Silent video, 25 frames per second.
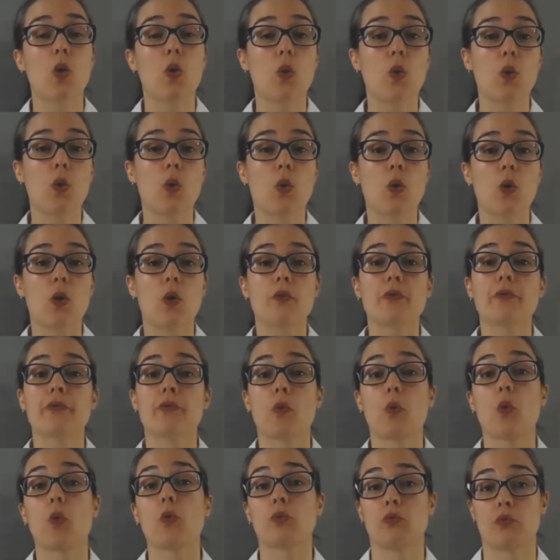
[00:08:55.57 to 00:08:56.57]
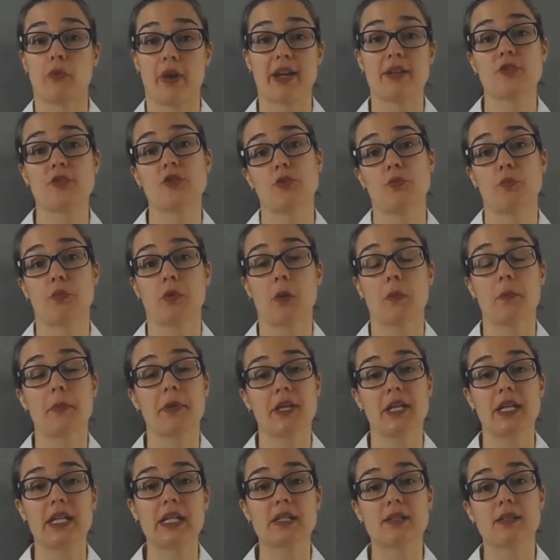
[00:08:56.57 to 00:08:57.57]
or for rental
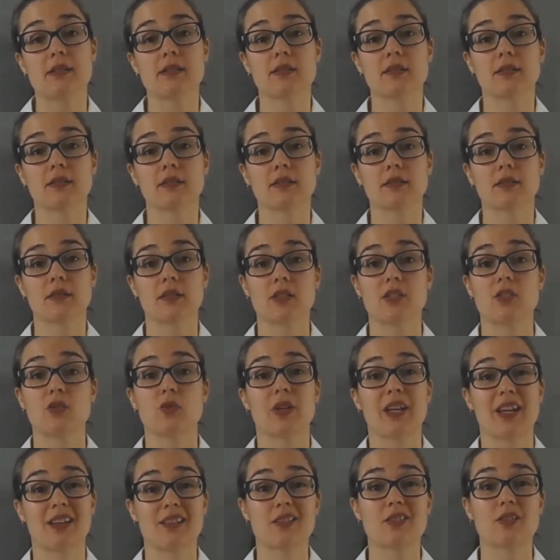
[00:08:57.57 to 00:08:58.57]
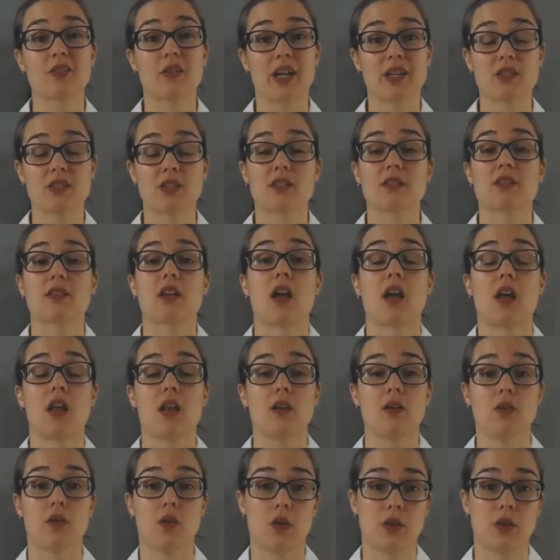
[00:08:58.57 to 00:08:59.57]
properties because you'll get scratches a